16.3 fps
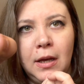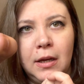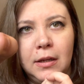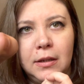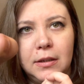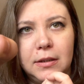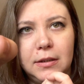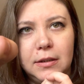
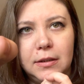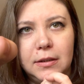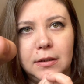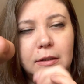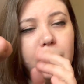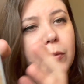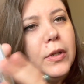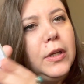Just
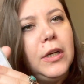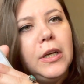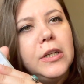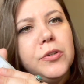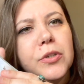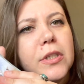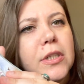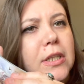really
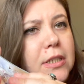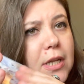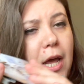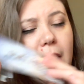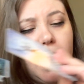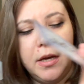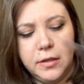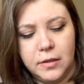interesting
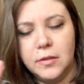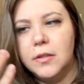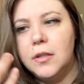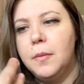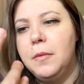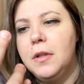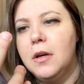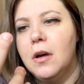takes on
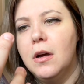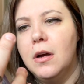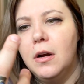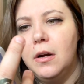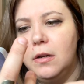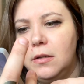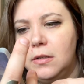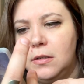some of the
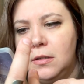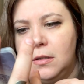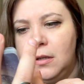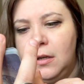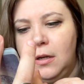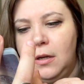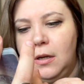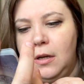cards.
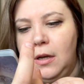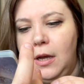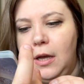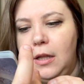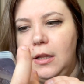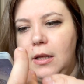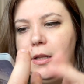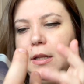
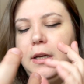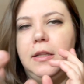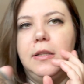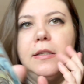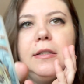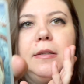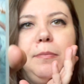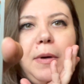And then like
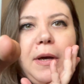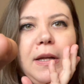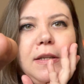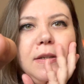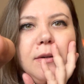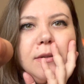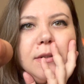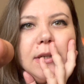this
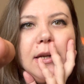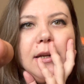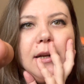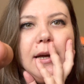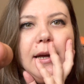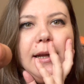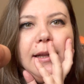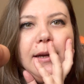Pentacles at
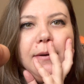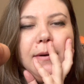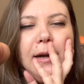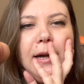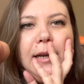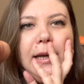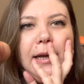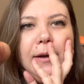night, like
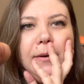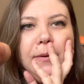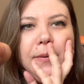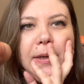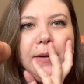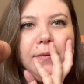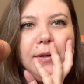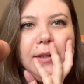riding
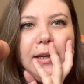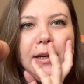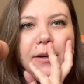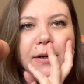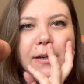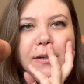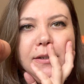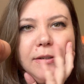whatever that
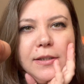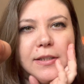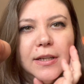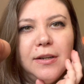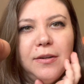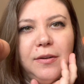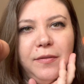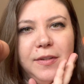creature is. I
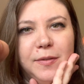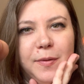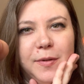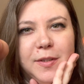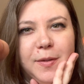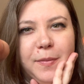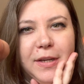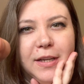don't know if it's
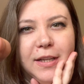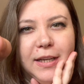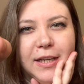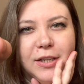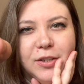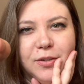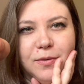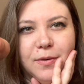supposed to be like
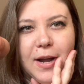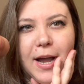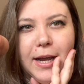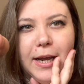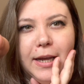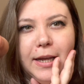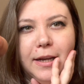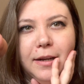a
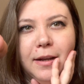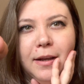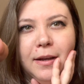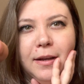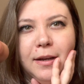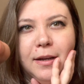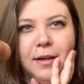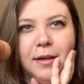dragon.
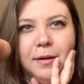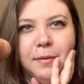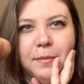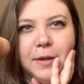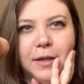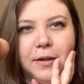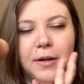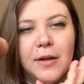
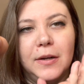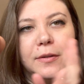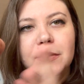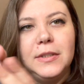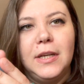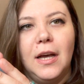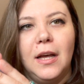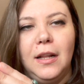I don't know.
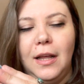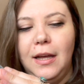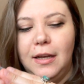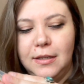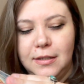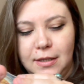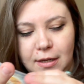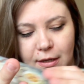It's got, like
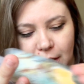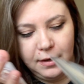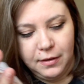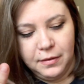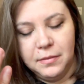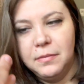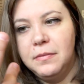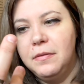I said, like
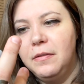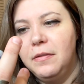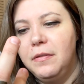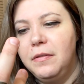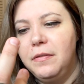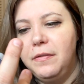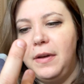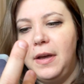
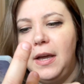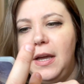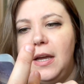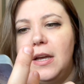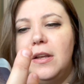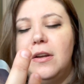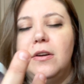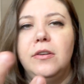fae
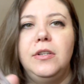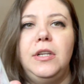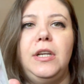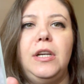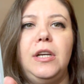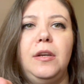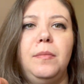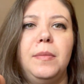
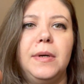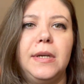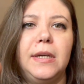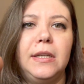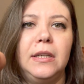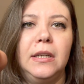energy, but